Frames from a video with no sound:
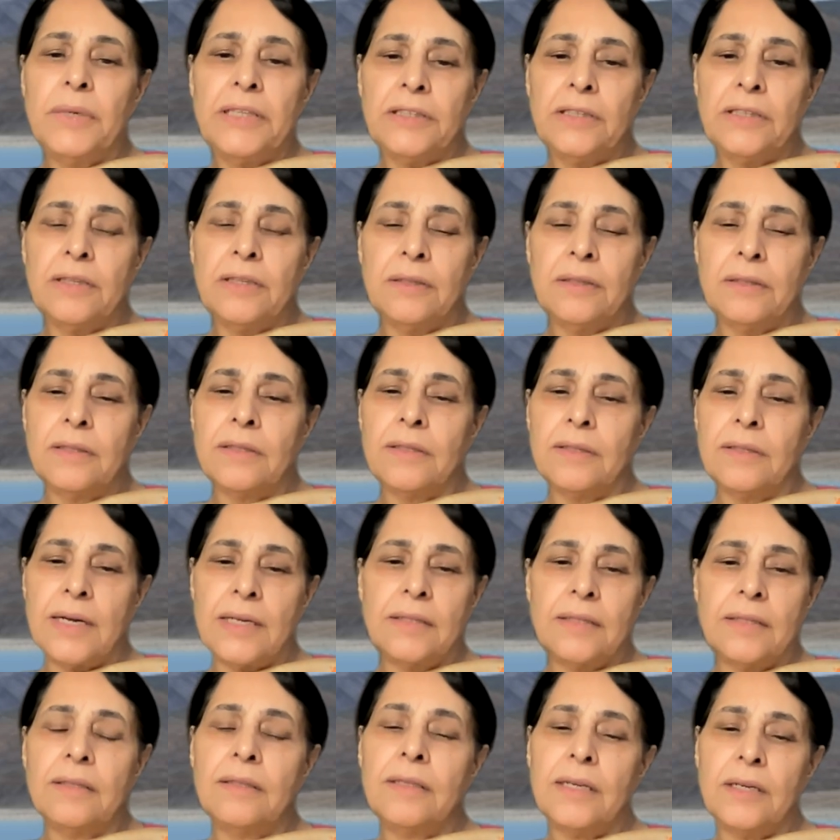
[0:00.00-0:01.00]
patients
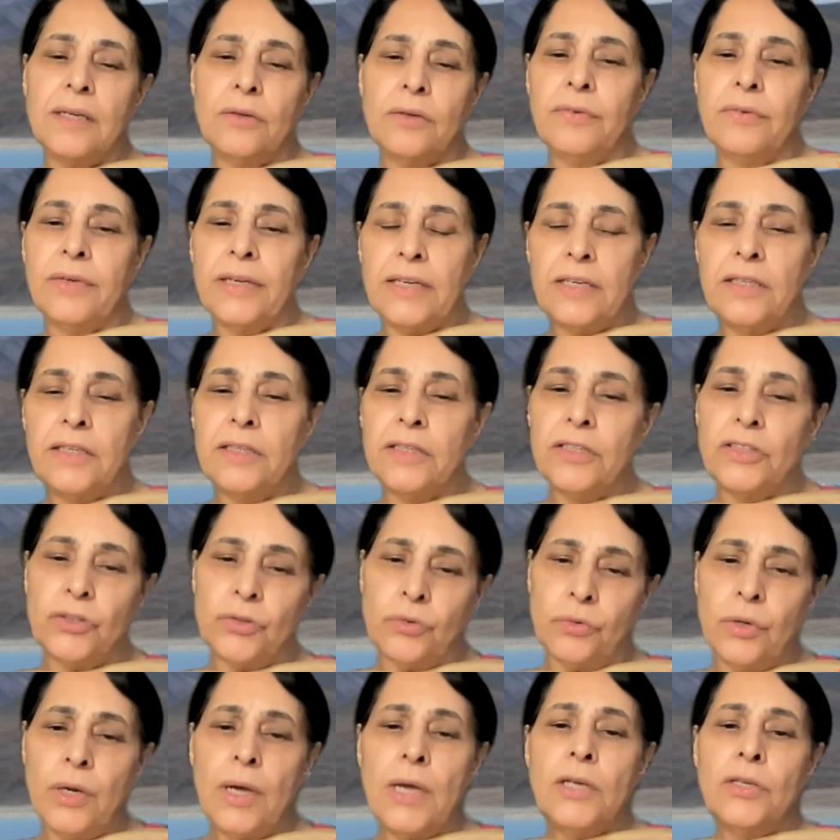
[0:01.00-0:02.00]
rather than ovarian
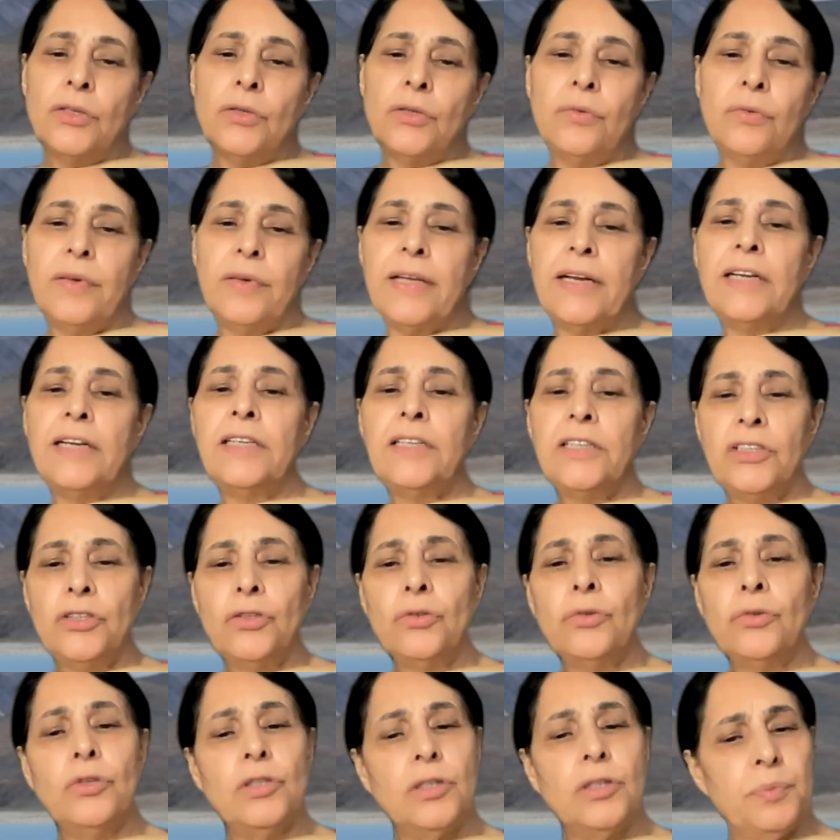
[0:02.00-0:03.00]
tissue so ovarian
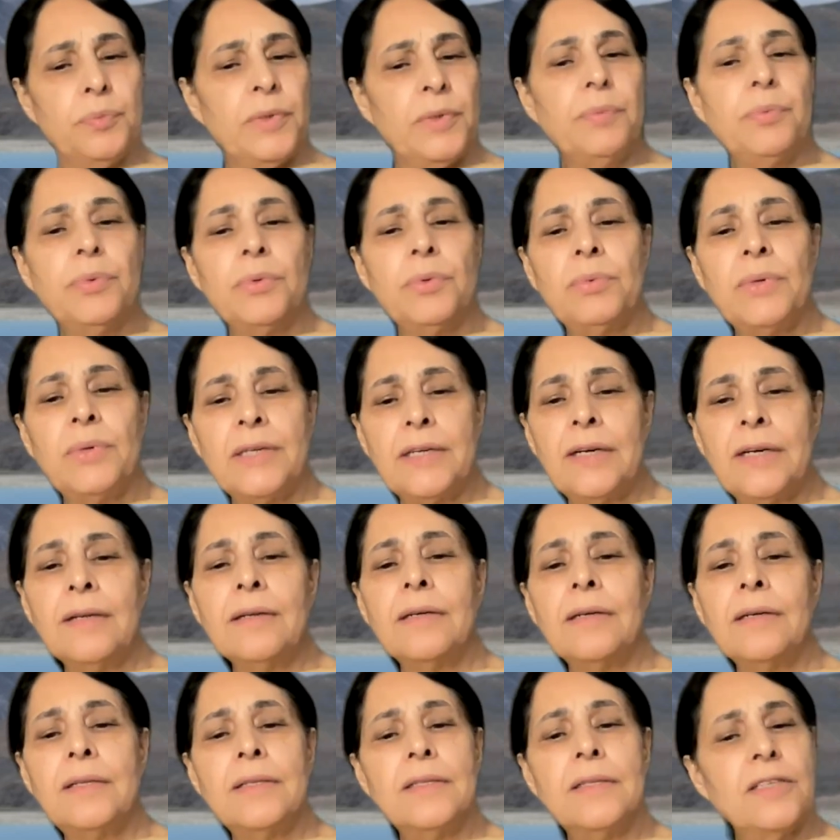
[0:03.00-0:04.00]
tissue is
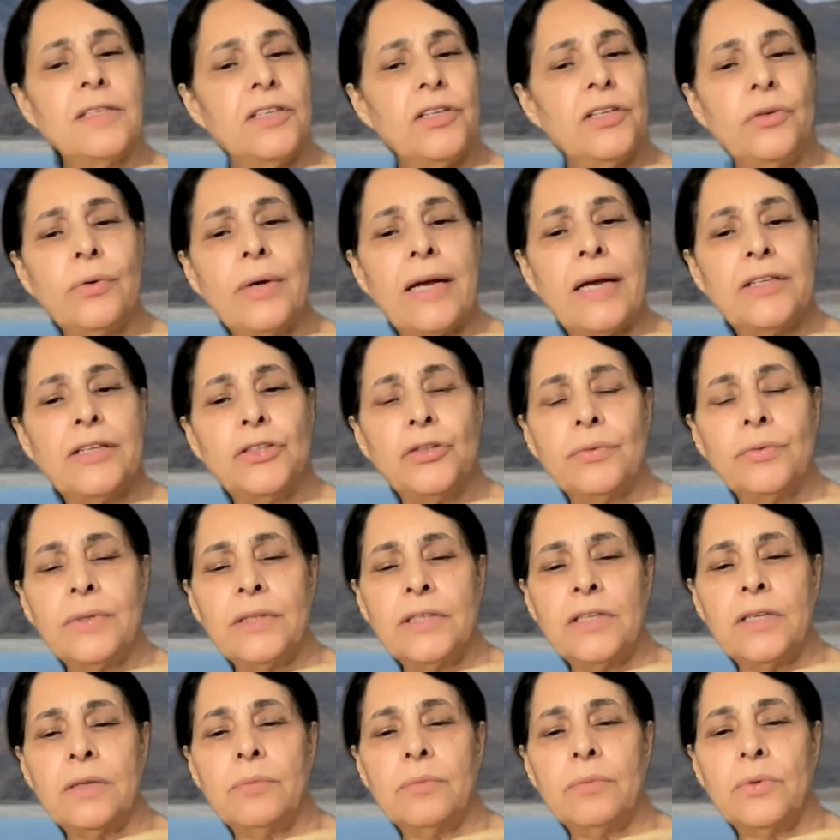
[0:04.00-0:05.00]
prepubertal girls
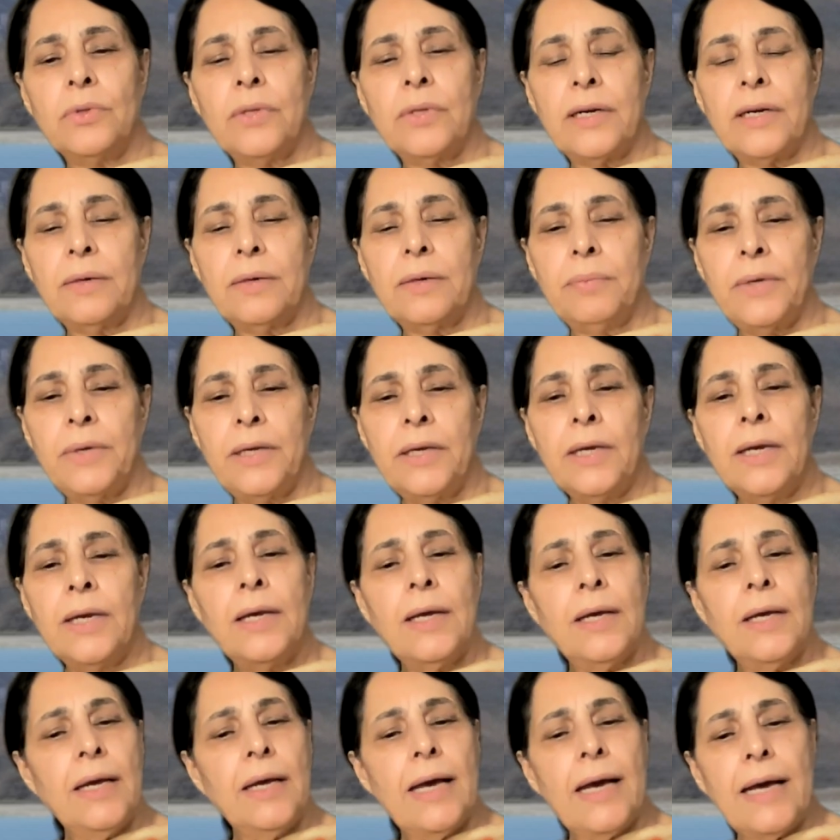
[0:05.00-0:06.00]
neoadjuvant chemotherapy
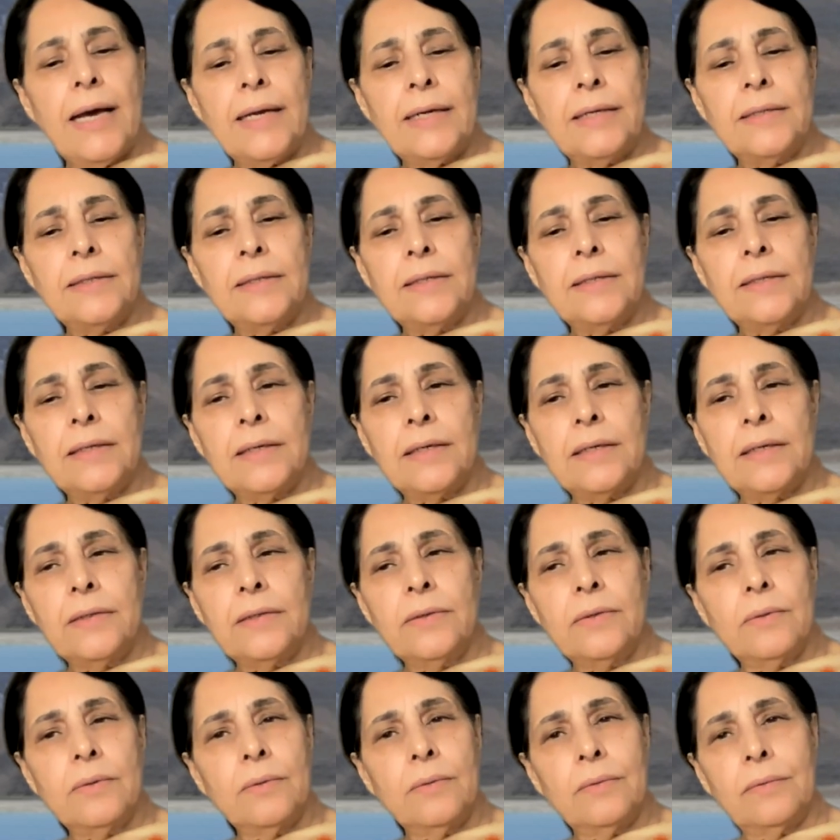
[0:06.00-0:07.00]
and uh,
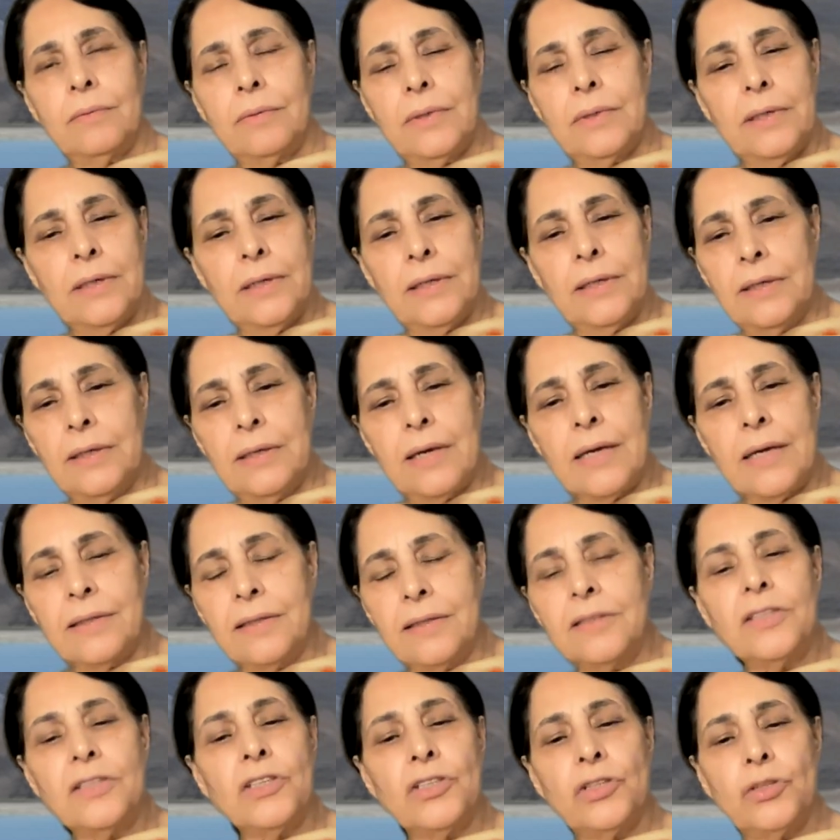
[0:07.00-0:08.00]
you know in
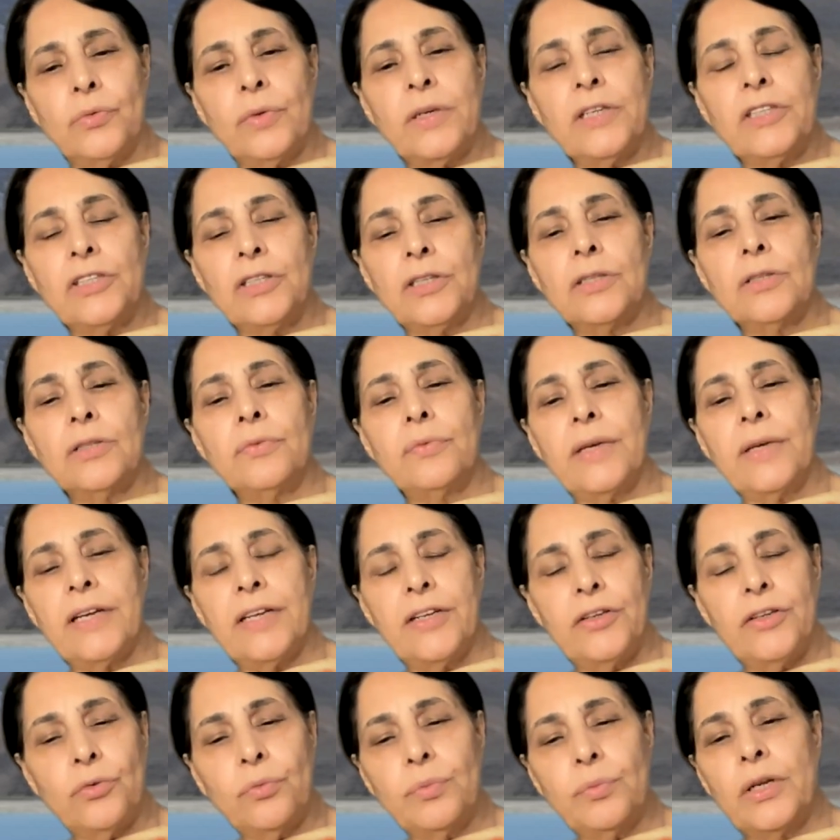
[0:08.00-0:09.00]
other situations
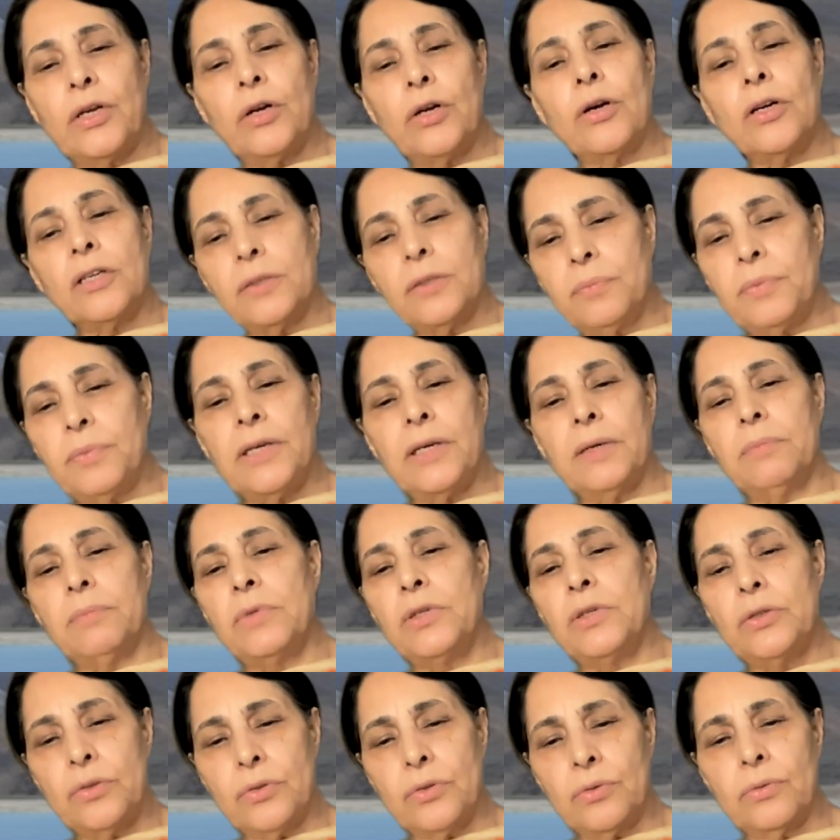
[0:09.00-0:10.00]
where you may not be
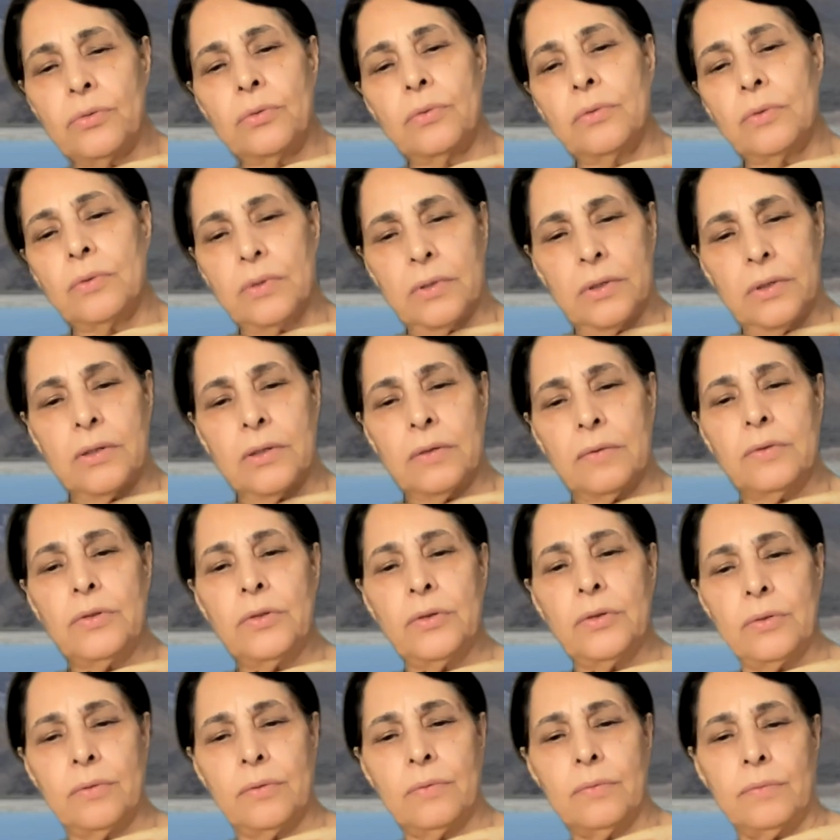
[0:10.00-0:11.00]
able to
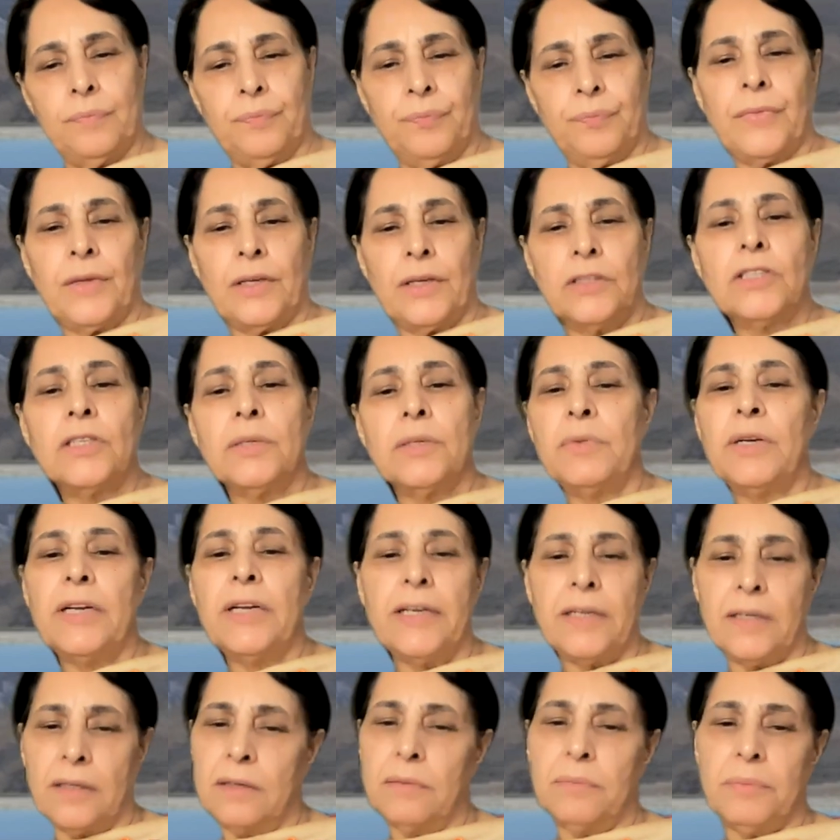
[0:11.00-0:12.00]
you know
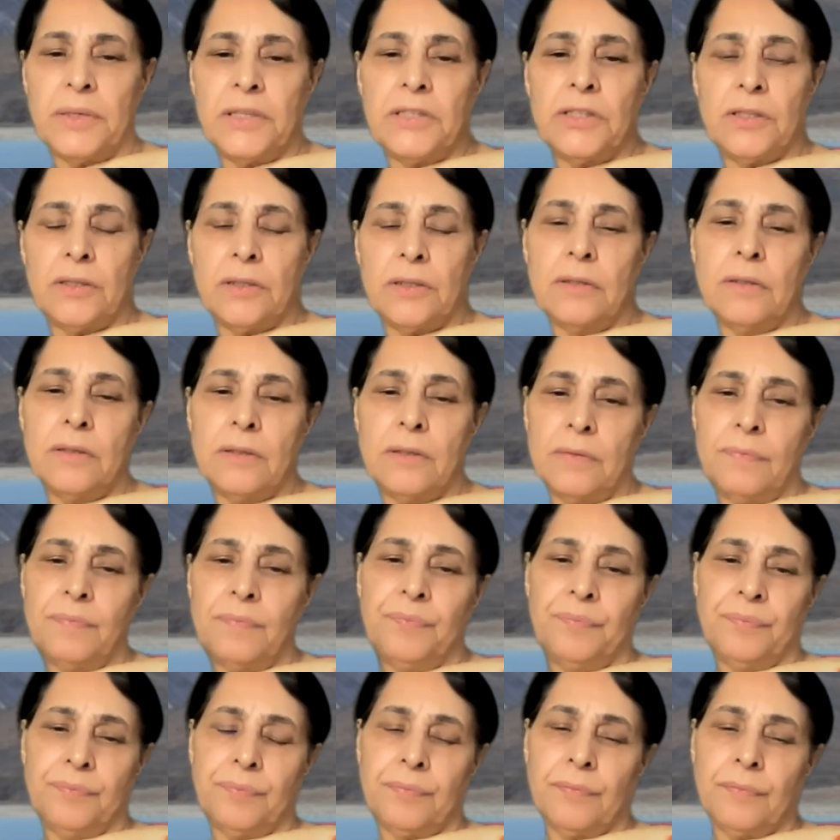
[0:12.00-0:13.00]
stimulate the patient
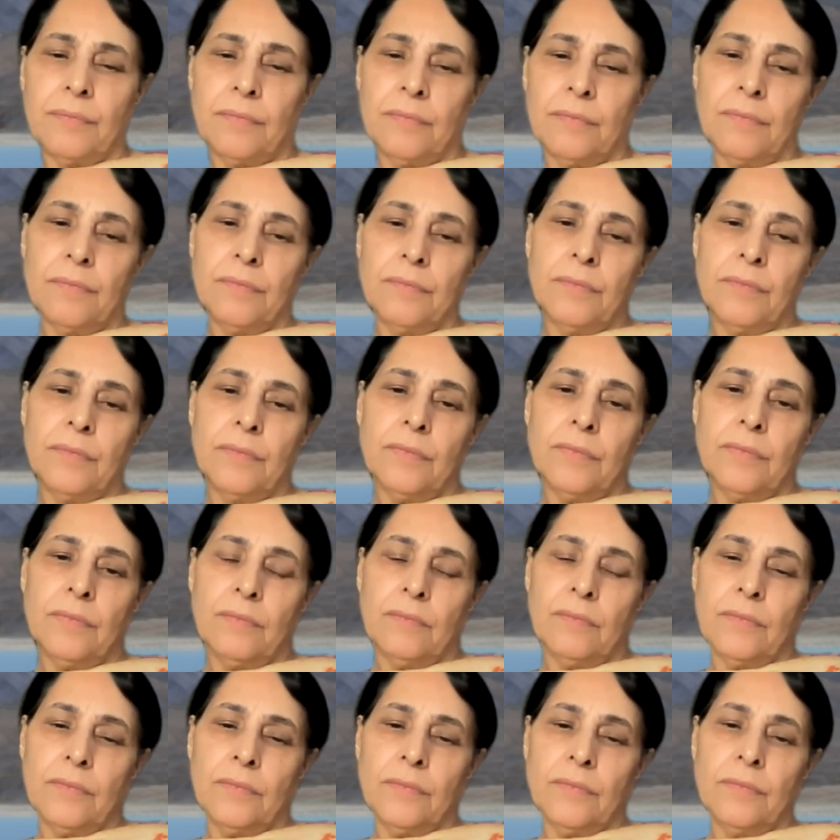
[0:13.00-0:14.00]

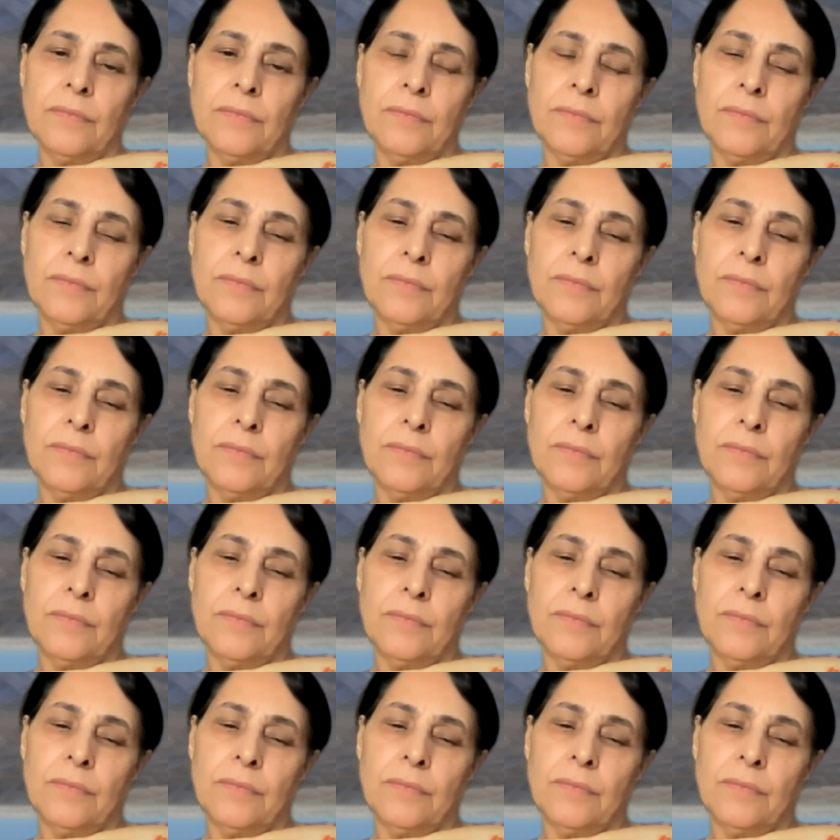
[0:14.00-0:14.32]
okay